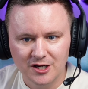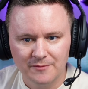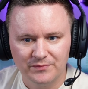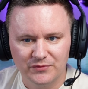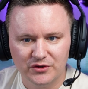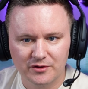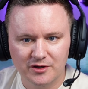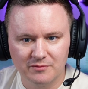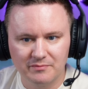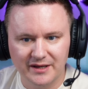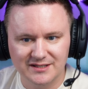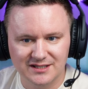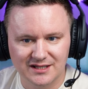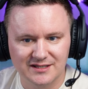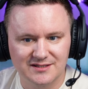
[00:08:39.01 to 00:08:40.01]
you can
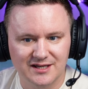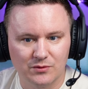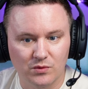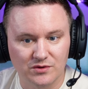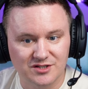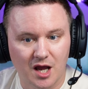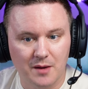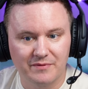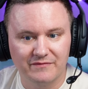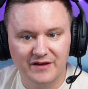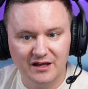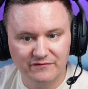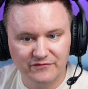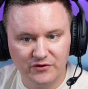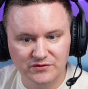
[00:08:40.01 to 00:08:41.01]
basically say what type of
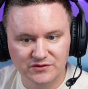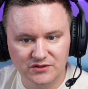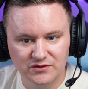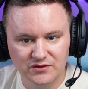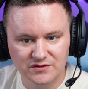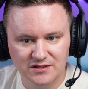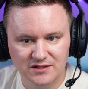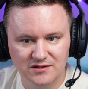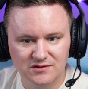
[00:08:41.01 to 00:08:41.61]
headphones you're using.